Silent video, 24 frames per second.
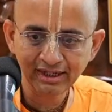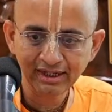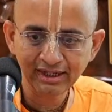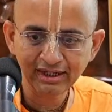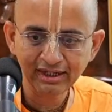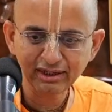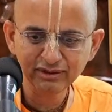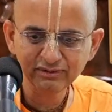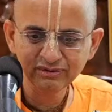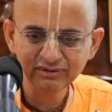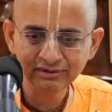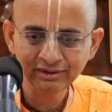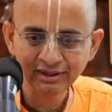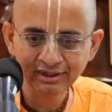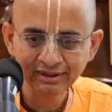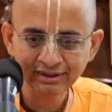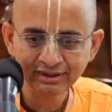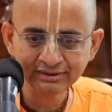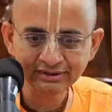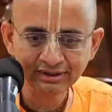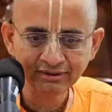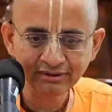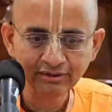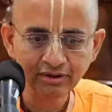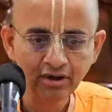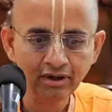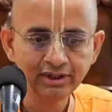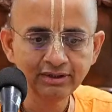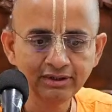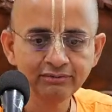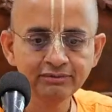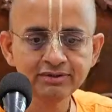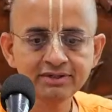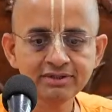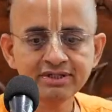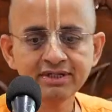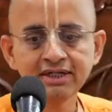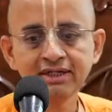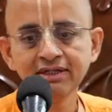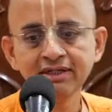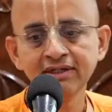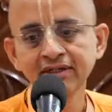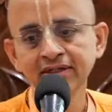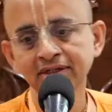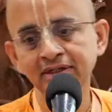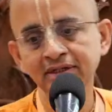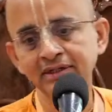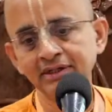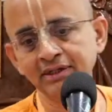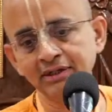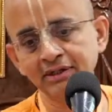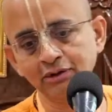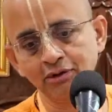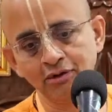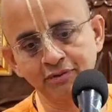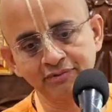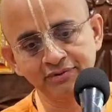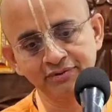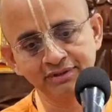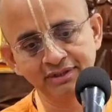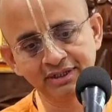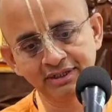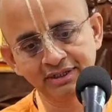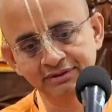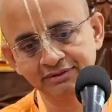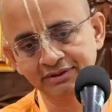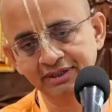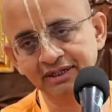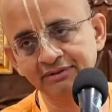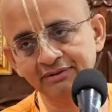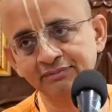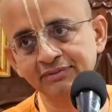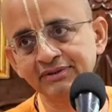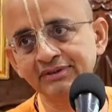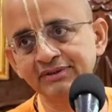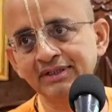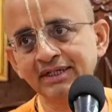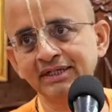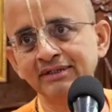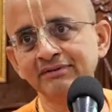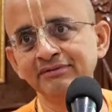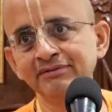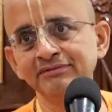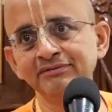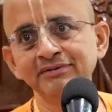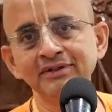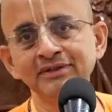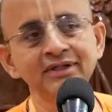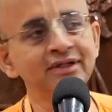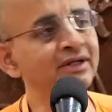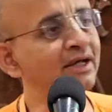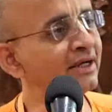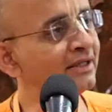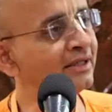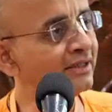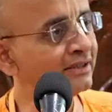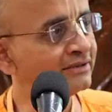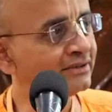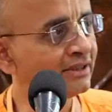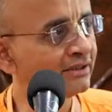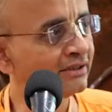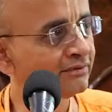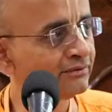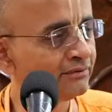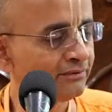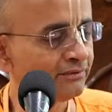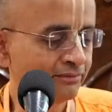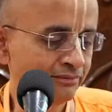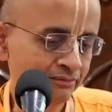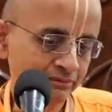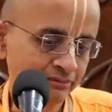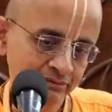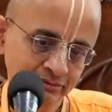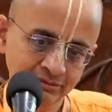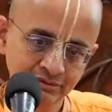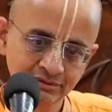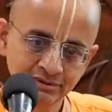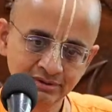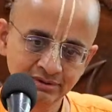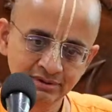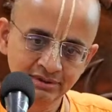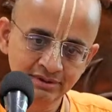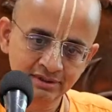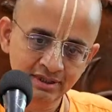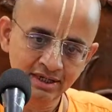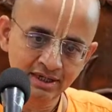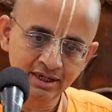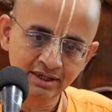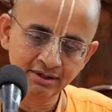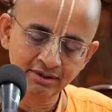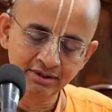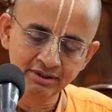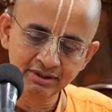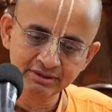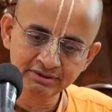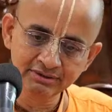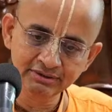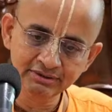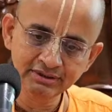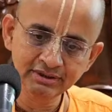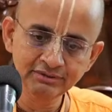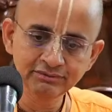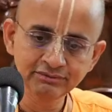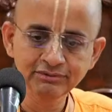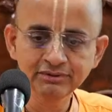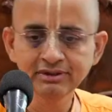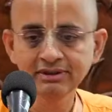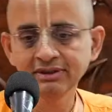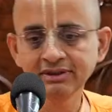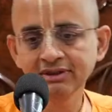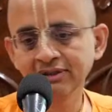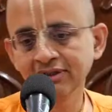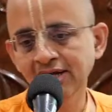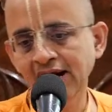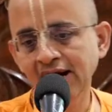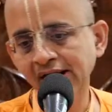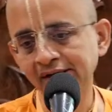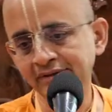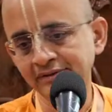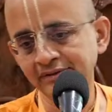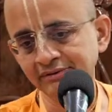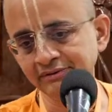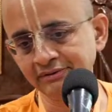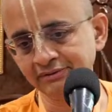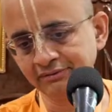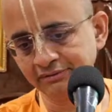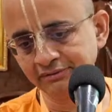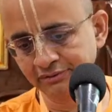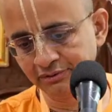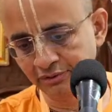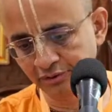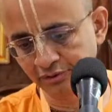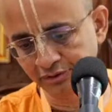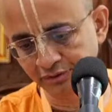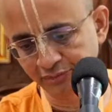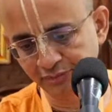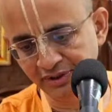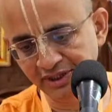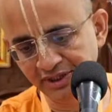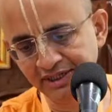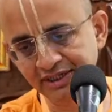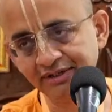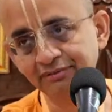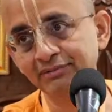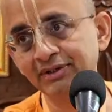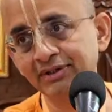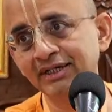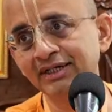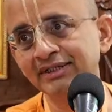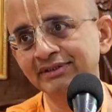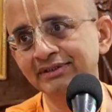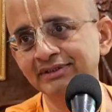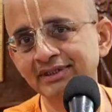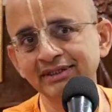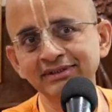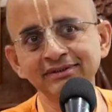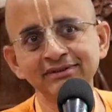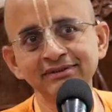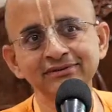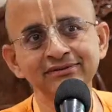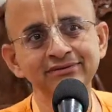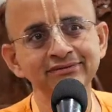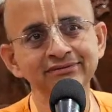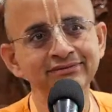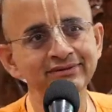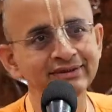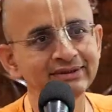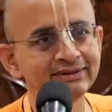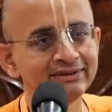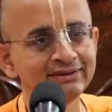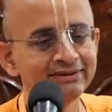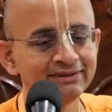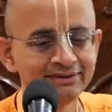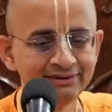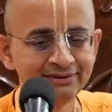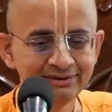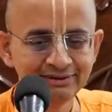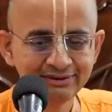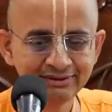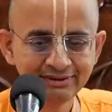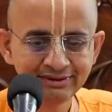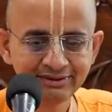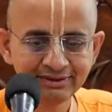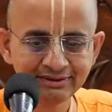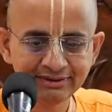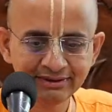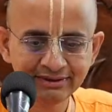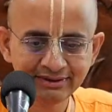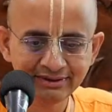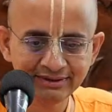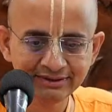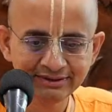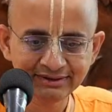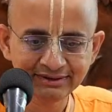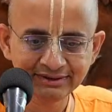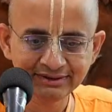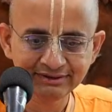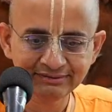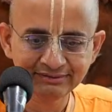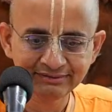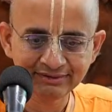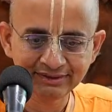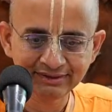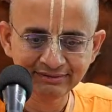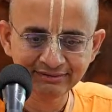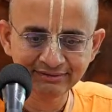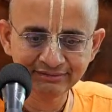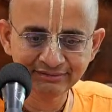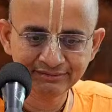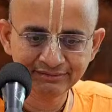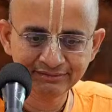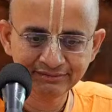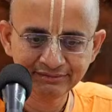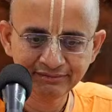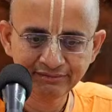Haridas Thakur. Or he would send Govinda to take prasad for Haridas Thakur. And also he would go to meet him and discuss Krishna consciousness with him.